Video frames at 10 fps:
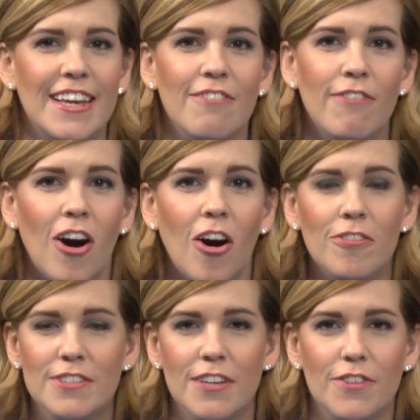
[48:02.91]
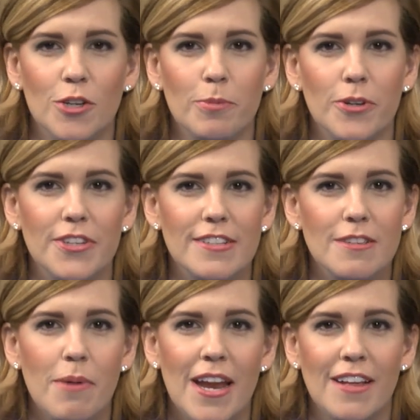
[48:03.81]
involved. If you're
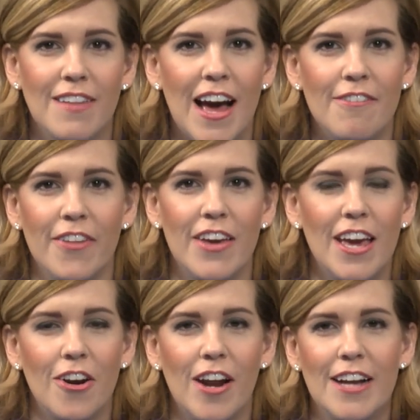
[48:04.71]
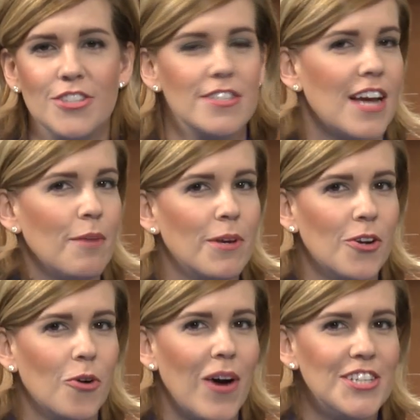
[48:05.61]
participating live on the internet, just type in
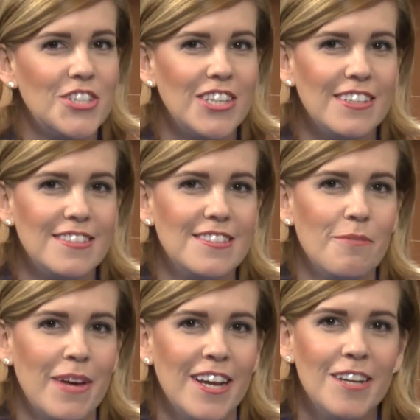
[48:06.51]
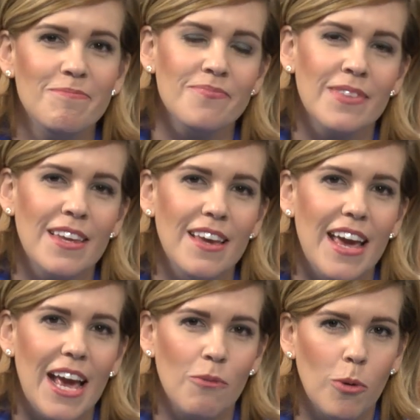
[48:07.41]
your question and submit it,
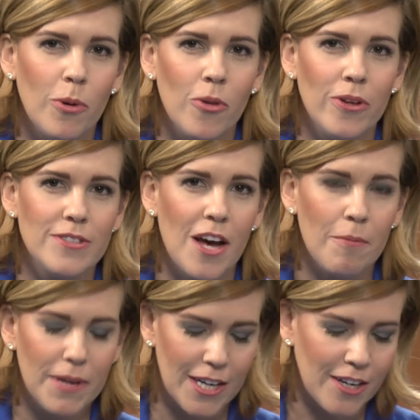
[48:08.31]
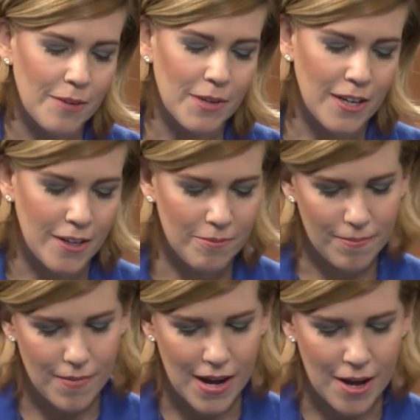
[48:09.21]
and we'll pull those up here.
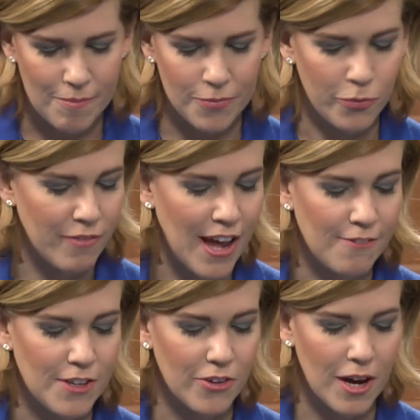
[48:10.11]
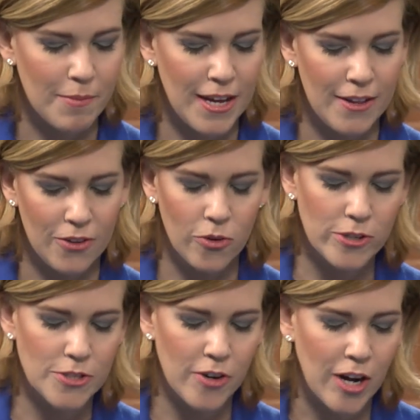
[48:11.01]
We've had a few come in the
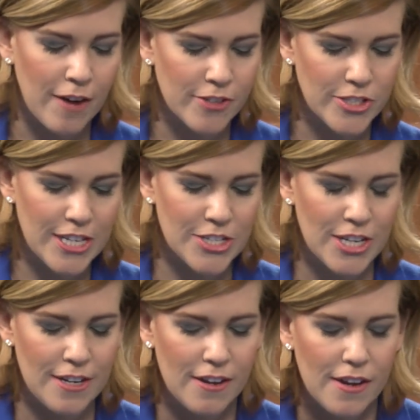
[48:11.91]
course of our conversation.